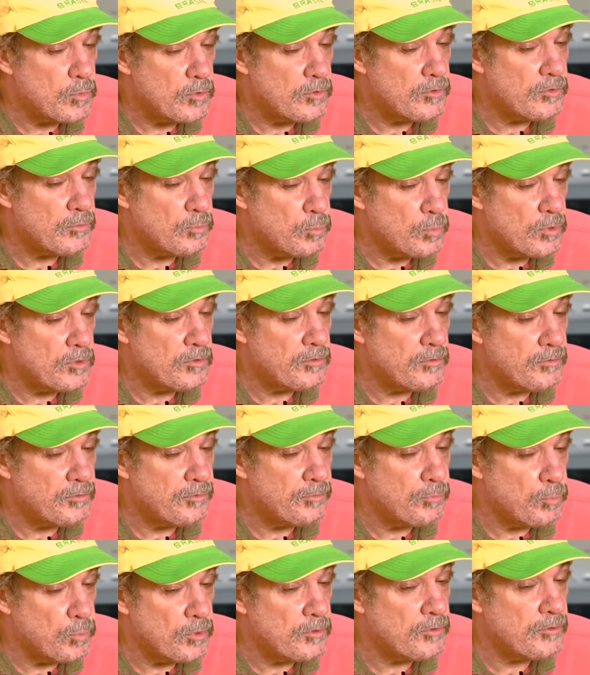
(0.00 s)

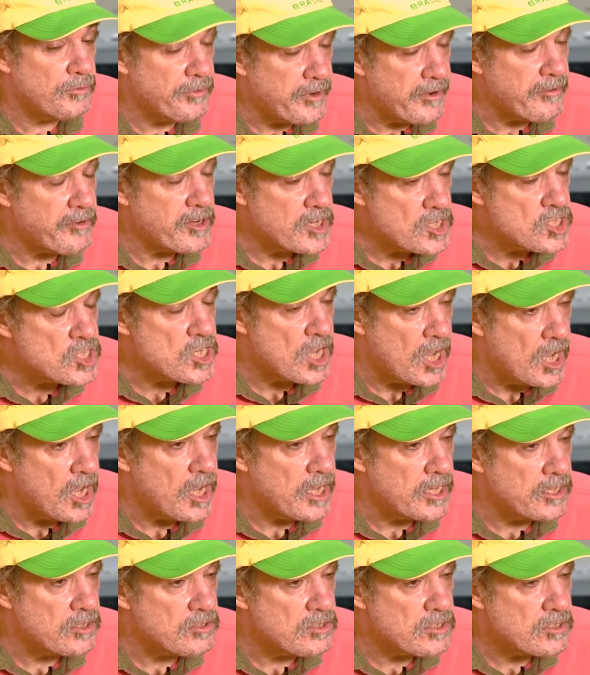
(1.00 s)
was very
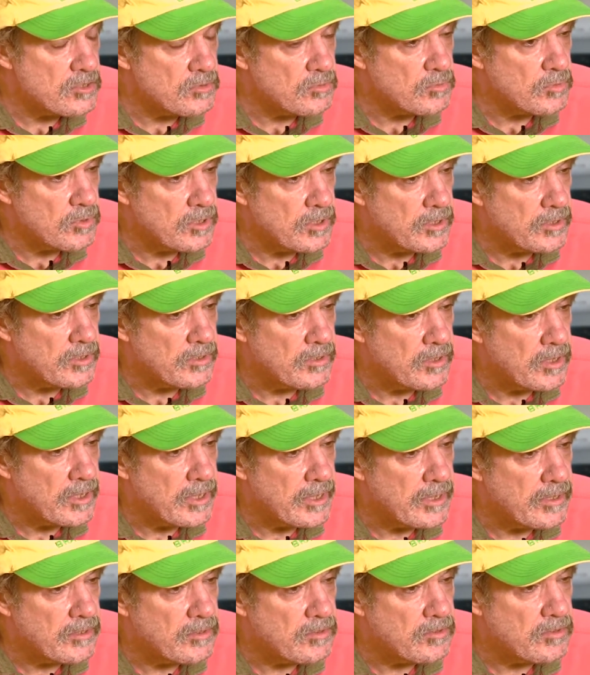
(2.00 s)
tight
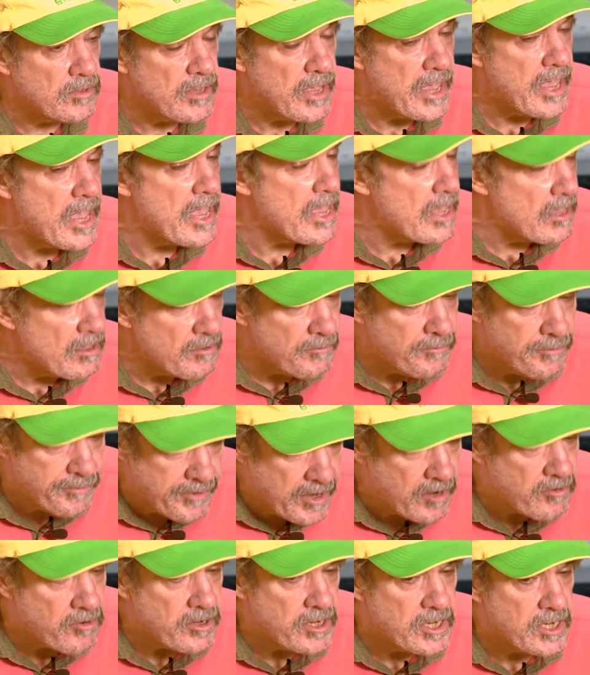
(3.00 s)
and
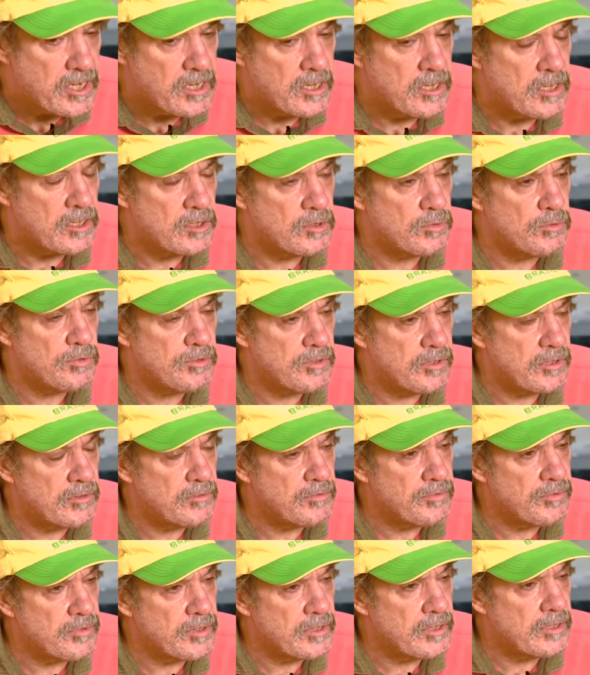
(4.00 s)
very inclusive,
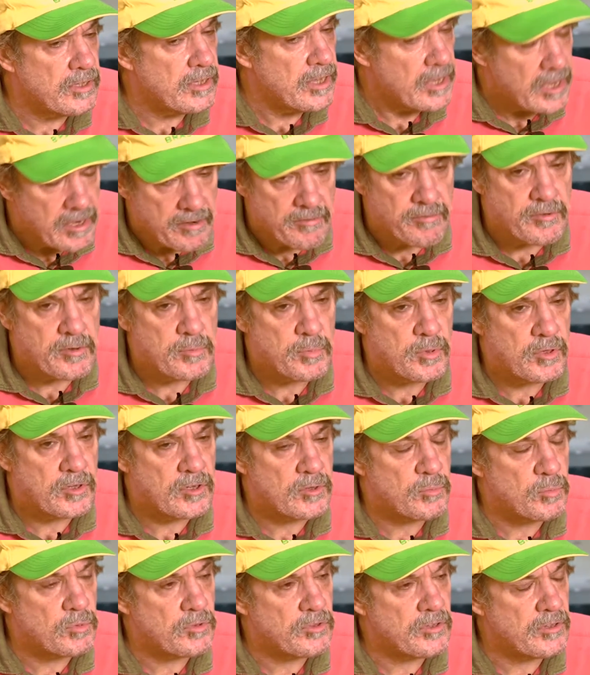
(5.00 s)
and
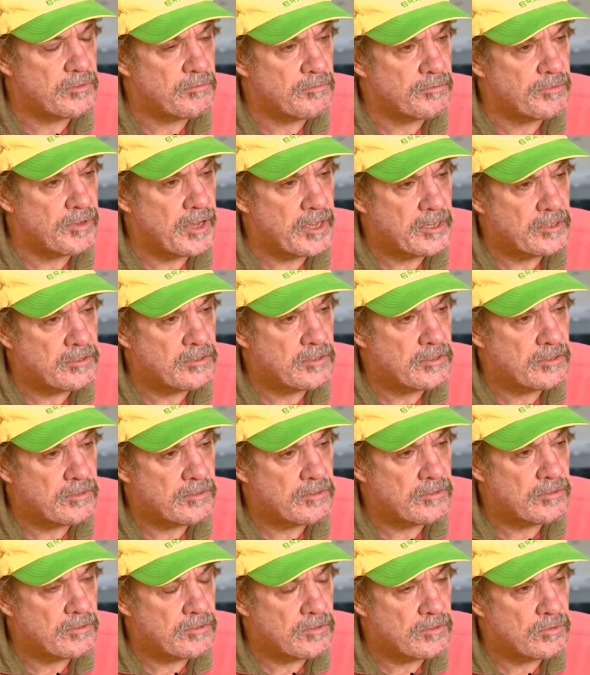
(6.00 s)
everybody was invited
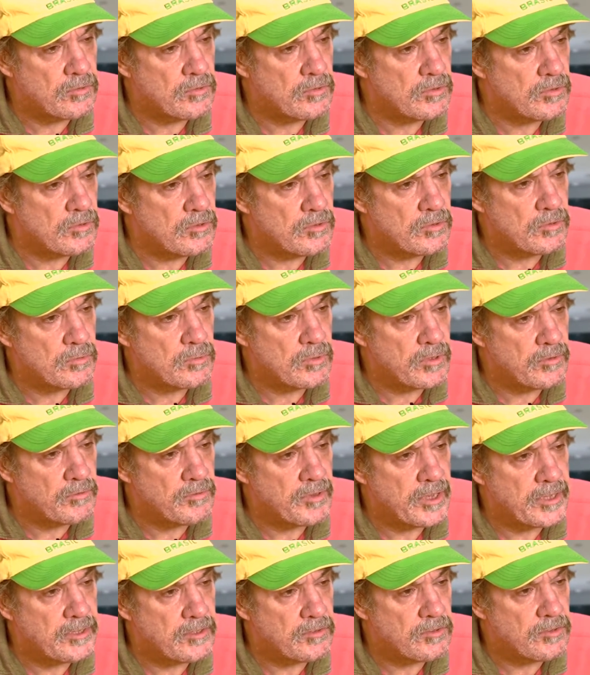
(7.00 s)
to
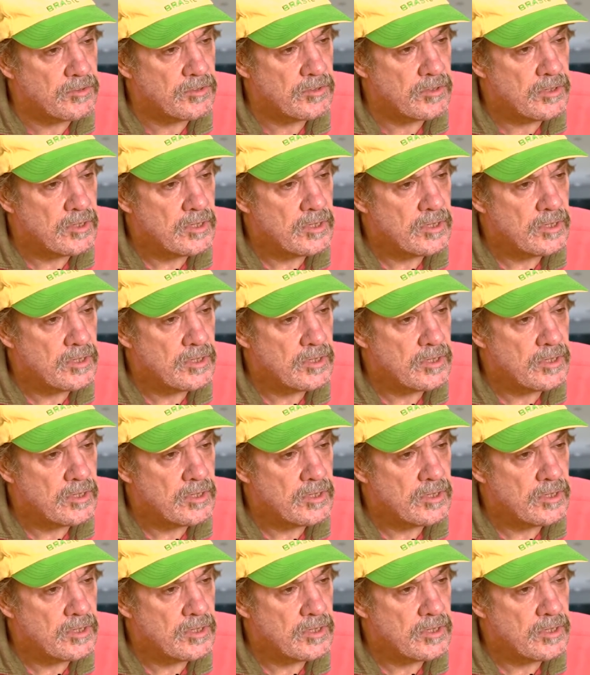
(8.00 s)
events.